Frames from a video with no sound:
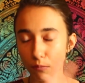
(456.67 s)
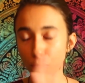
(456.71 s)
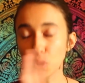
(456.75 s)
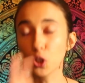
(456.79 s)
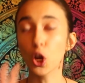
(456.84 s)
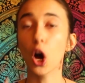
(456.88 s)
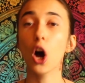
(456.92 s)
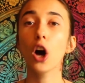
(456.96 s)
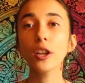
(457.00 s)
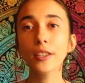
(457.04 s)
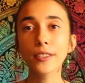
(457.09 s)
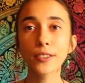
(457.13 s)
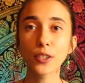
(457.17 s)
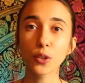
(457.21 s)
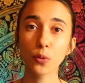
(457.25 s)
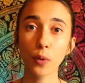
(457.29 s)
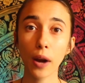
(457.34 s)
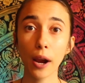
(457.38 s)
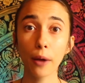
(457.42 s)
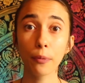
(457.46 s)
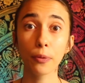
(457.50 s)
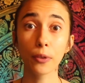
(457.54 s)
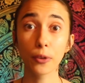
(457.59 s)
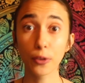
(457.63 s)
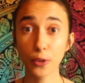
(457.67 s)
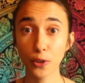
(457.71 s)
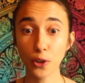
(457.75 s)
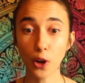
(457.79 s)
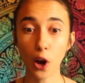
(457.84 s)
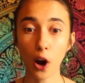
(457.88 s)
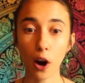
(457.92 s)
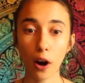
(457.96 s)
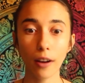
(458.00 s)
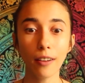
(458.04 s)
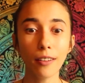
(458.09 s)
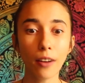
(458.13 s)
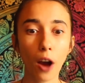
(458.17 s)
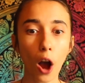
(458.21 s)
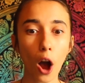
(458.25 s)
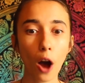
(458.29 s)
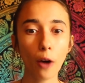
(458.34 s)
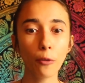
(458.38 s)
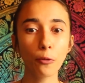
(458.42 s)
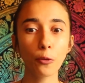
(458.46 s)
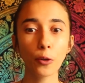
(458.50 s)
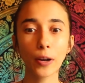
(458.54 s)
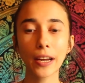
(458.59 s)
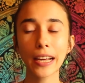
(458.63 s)
dots around the star,
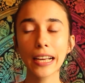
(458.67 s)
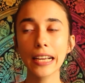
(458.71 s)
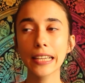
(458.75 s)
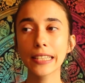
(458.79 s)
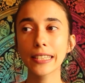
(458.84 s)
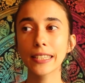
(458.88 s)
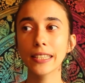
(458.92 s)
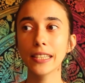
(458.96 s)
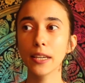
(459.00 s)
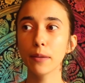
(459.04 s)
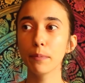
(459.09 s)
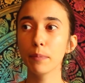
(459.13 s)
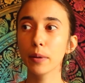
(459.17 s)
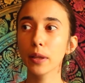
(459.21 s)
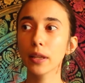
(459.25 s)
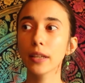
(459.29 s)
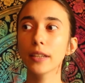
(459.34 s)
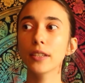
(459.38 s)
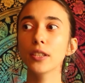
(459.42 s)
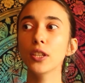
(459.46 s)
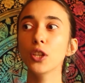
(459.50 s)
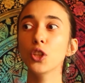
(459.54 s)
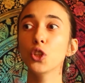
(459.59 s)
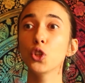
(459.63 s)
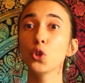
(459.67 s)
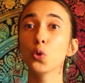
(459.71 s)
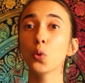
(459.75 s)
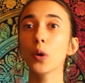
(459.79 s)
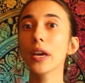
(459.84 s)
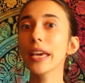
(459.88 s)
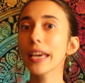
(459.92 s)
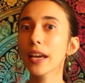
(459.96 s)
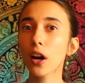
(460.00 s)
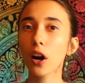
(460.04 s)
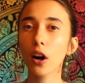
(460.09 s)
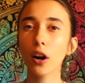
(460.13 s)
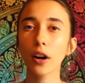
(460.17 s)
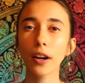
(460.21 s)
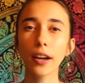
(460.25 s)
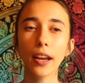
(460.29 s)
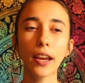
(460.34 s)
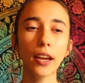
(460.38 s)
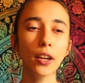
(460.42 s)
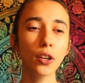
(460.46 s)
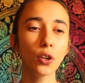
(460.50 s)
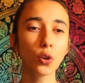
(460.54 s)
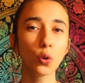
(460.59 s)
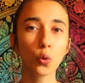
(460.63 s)
offering us the ability to
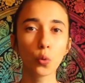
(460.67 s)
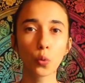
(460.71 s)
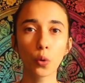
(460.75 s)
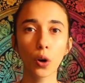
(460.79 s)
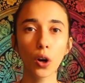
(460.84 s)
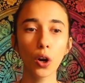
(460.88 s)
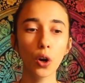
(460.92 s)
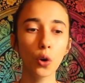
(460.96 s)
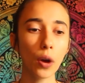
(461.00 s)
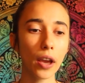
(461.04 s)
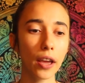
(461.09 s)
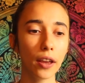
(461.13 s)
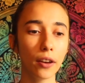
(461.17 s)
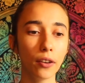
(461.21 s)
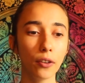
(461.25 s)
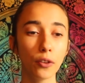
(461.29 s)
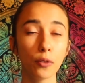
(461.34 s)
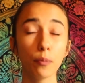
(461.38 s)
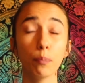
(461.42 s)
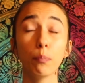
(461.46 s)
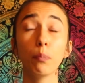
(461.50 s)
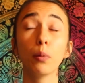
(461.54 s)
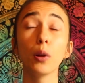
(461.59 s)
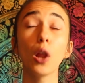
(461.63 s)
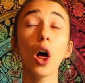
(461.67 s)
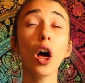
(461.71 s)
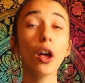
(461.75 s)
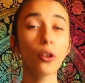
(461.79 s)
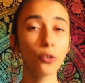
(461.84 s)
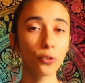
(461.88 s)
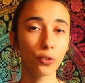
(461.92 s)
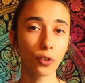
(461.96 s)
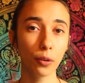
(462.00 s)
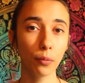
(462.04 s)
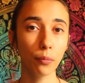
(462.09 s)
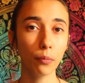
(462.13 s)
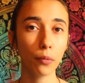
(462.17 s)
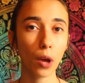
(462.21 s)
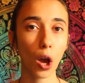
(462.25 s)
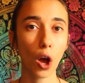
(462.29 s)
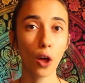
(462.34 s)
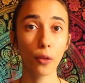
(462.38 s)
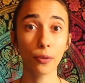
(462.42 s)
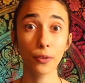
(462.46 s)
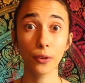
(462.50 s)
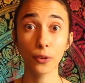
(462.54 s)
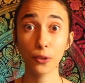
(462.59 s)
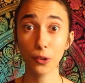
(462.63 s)
incarnate, grow, and blossom
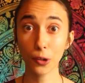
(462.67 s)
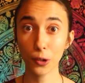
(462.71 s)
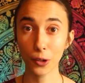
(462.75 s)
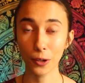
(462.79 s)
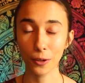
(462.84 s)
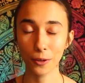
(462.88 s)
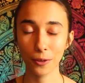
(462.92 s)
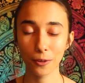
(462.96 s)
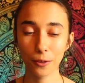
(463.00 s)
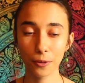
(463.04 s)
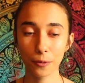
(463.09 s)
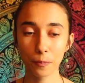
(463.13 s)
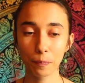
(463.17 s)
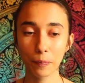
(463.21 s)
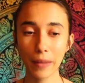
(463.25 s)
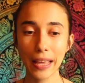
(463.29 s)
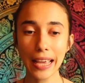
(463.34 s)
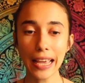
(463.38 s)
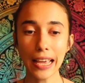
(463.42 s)
on this earth.